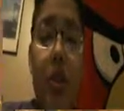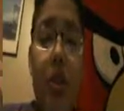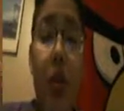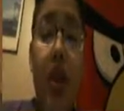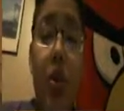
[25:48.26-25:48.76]

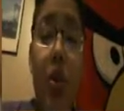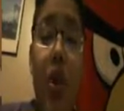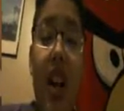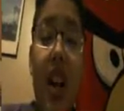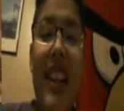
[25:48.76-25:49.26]
when you
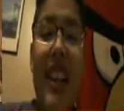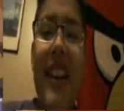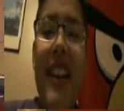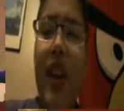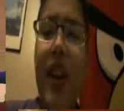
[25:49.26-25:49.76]

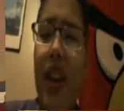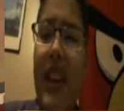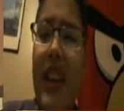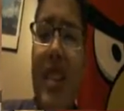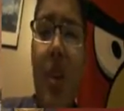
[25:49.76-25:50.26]

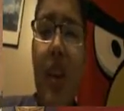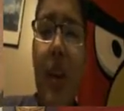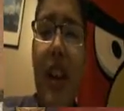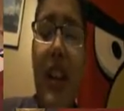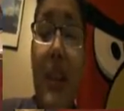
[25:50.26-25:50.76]
clearly saw
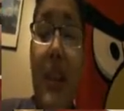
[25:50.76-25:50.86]
that he